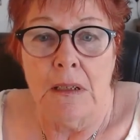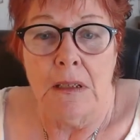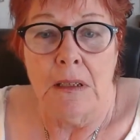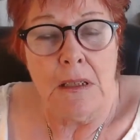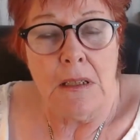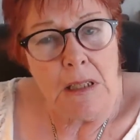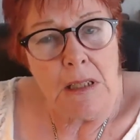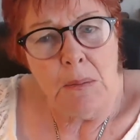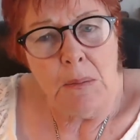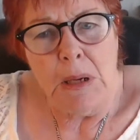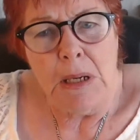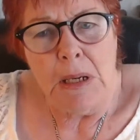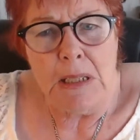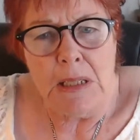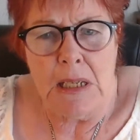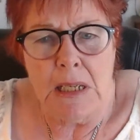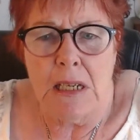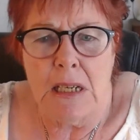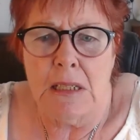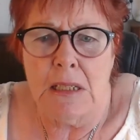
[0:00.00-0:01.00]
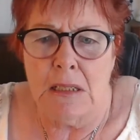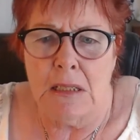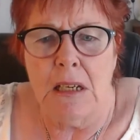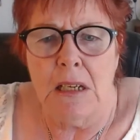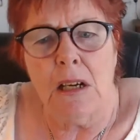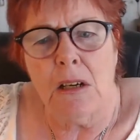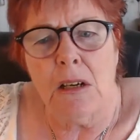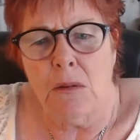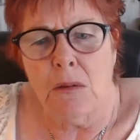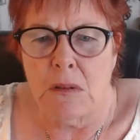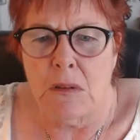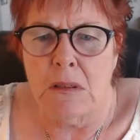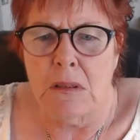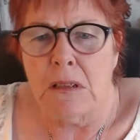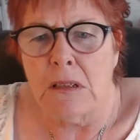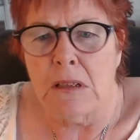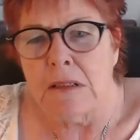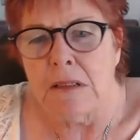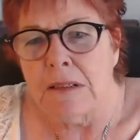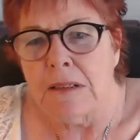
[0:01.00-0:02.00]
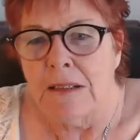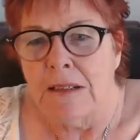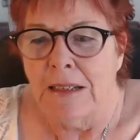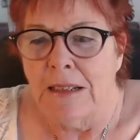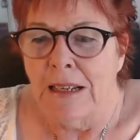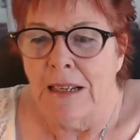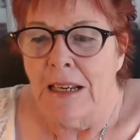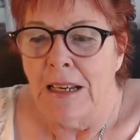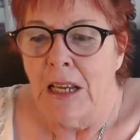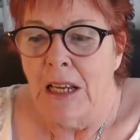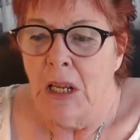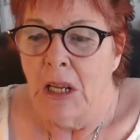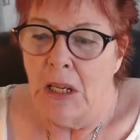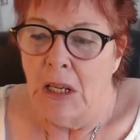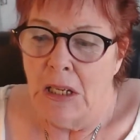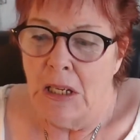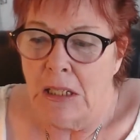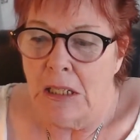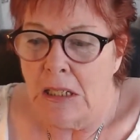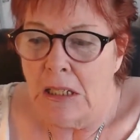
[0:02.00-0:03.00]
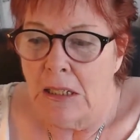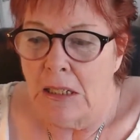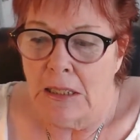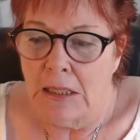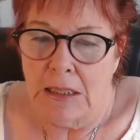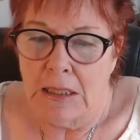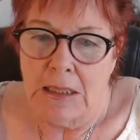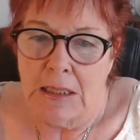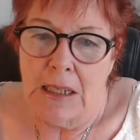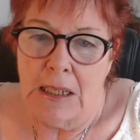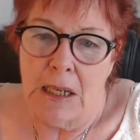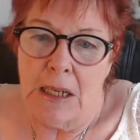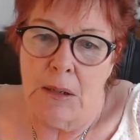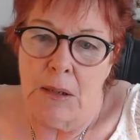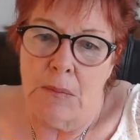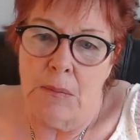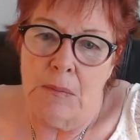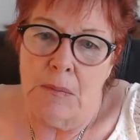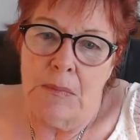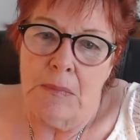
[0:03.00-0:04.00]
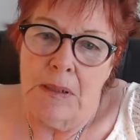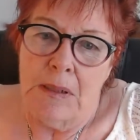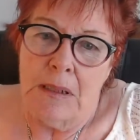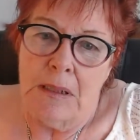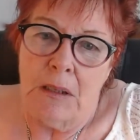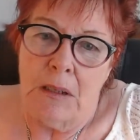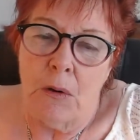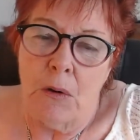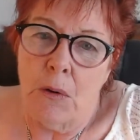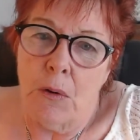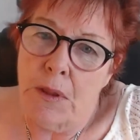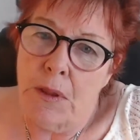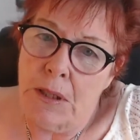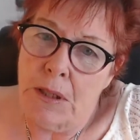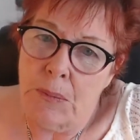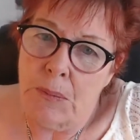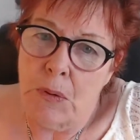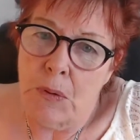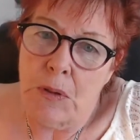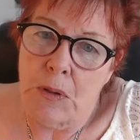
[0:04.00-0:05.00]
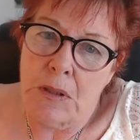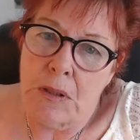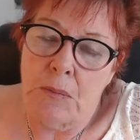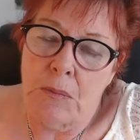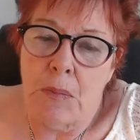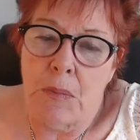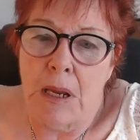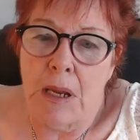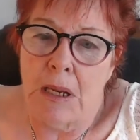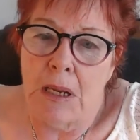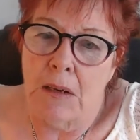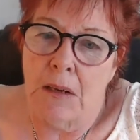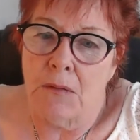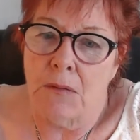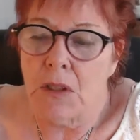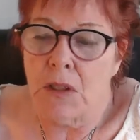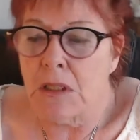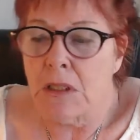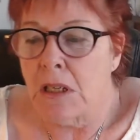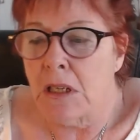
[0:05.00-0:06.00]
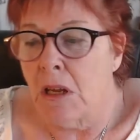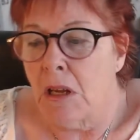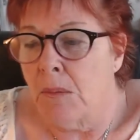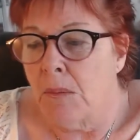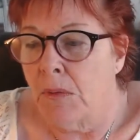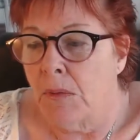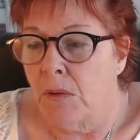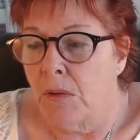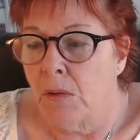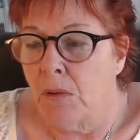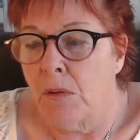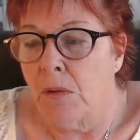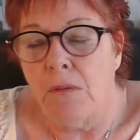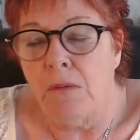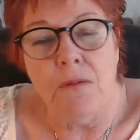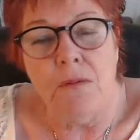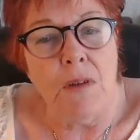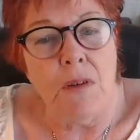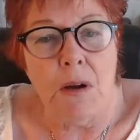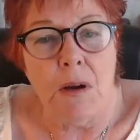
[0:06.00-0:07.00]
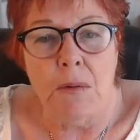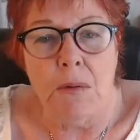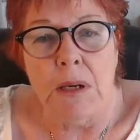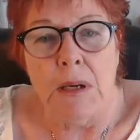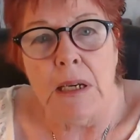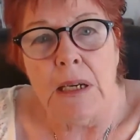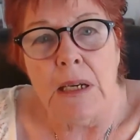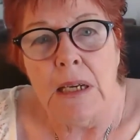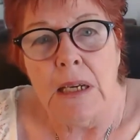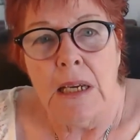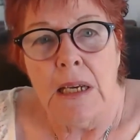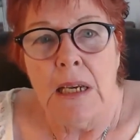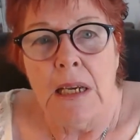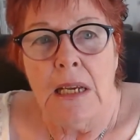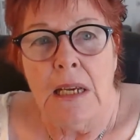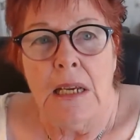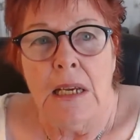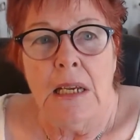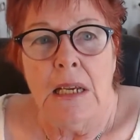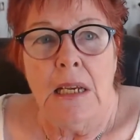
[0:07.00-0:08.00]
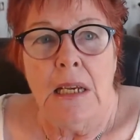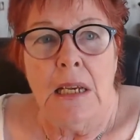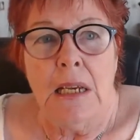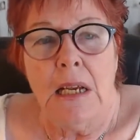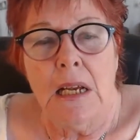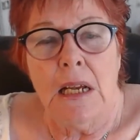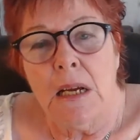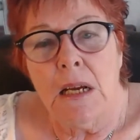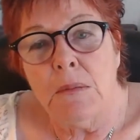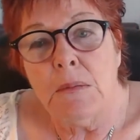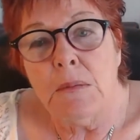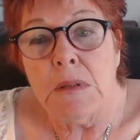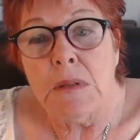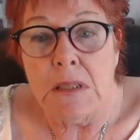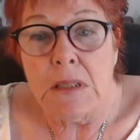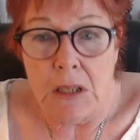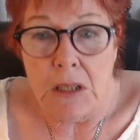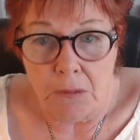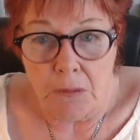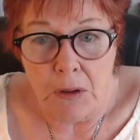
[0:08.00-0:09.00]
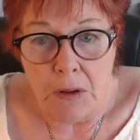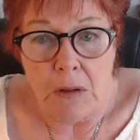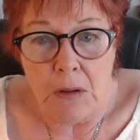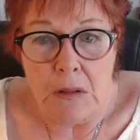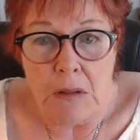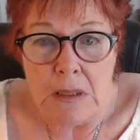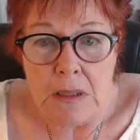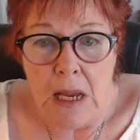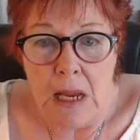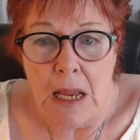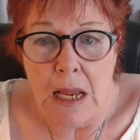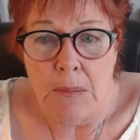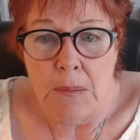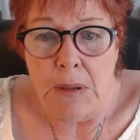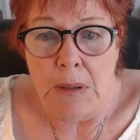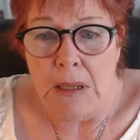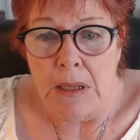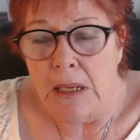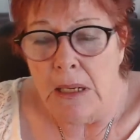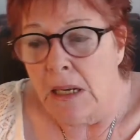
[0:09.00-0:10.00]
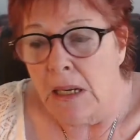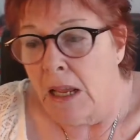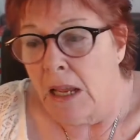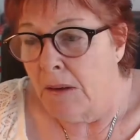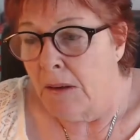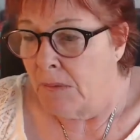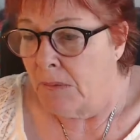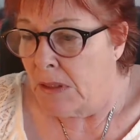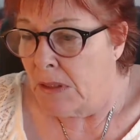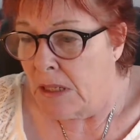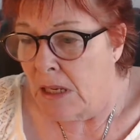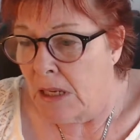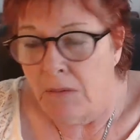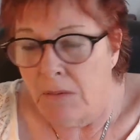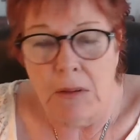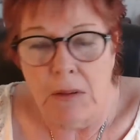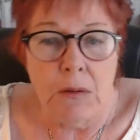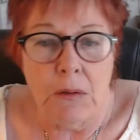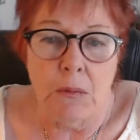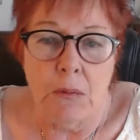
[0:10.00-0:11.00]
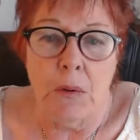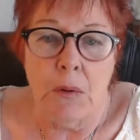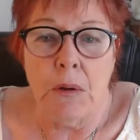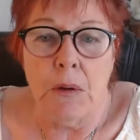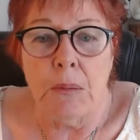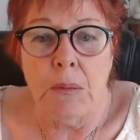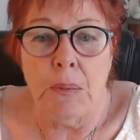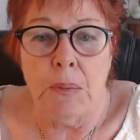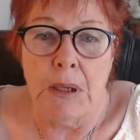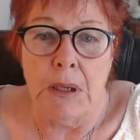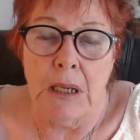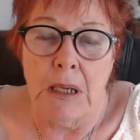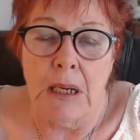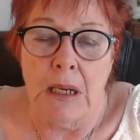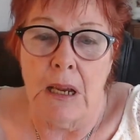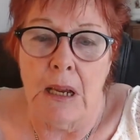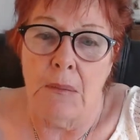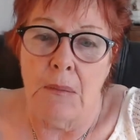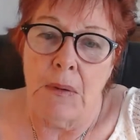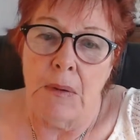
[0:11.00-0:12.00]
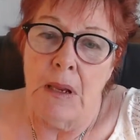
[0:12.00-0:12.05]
Does that make sense? Yeah, of course it does. It's like, or this person may have just come through a very difficult time in their life. It's have a look what you're picking up.